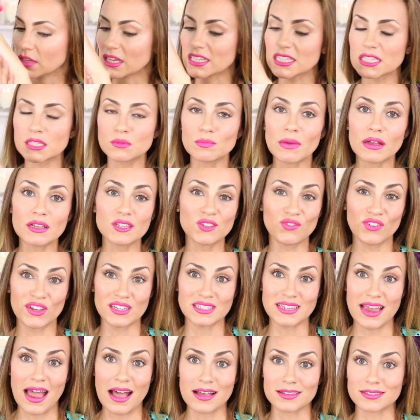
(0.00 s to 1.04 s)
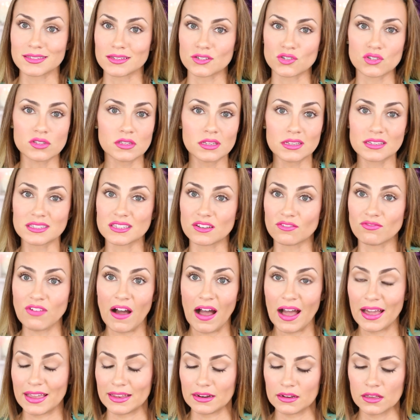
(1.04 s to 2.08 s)
it smells fantastic, just like
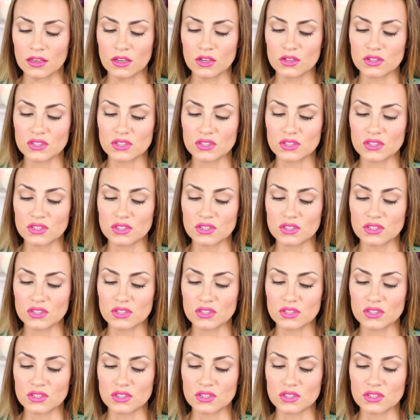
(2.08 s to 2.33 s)
divine.